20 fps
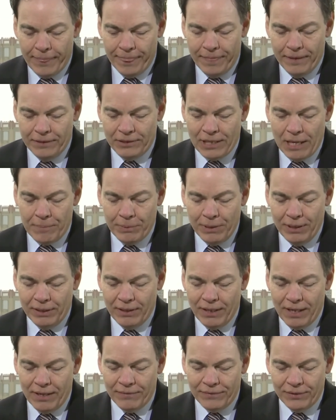the deputy
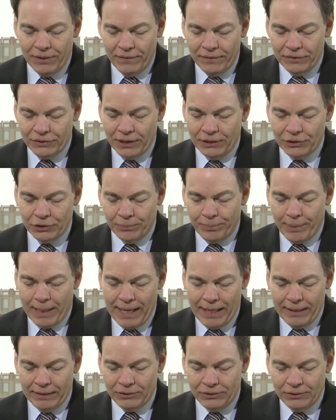governor of the central
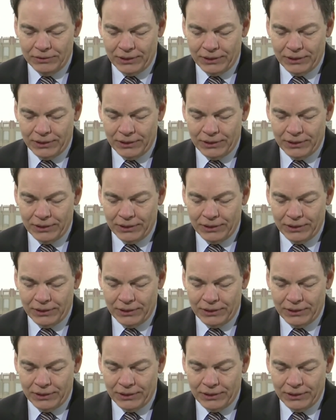bank